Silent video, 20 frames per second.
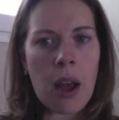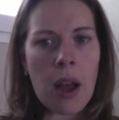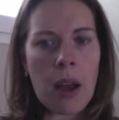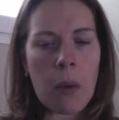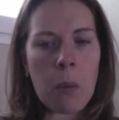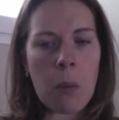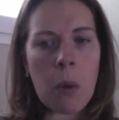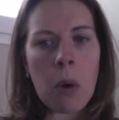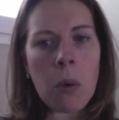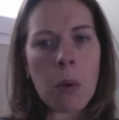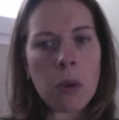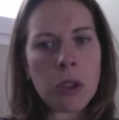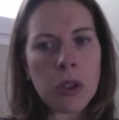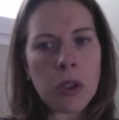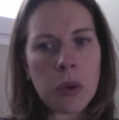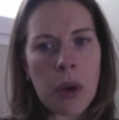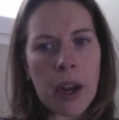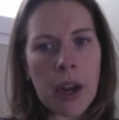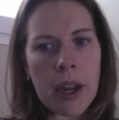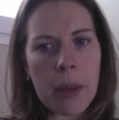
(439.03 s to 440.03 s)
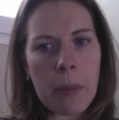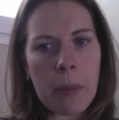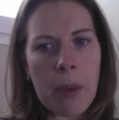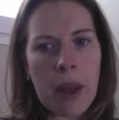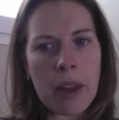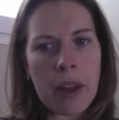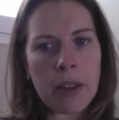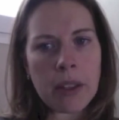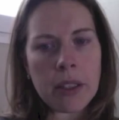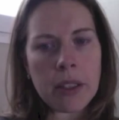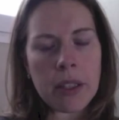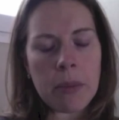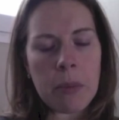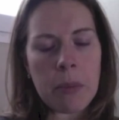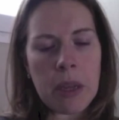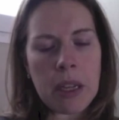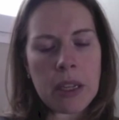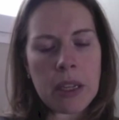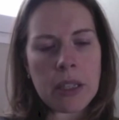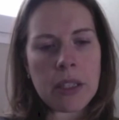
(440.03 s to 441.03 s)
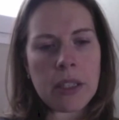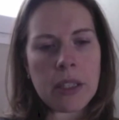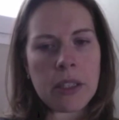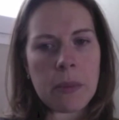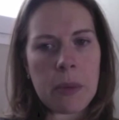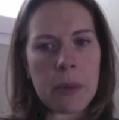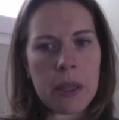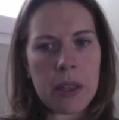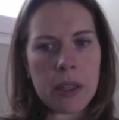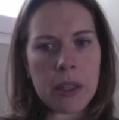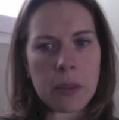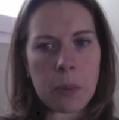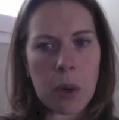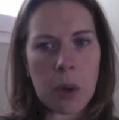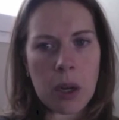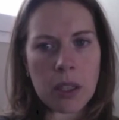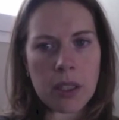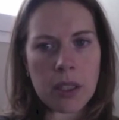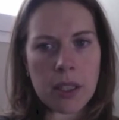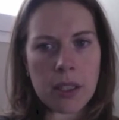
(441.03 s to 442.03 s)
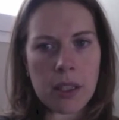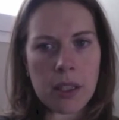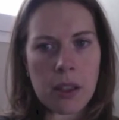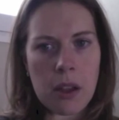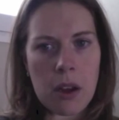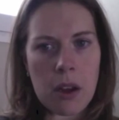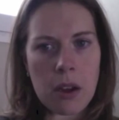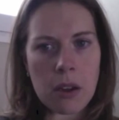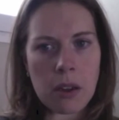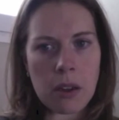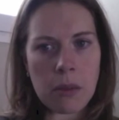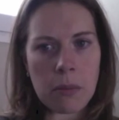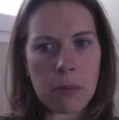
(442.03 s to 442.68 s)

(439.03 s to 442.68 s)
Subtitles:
what would you recommend to me to speed this process along?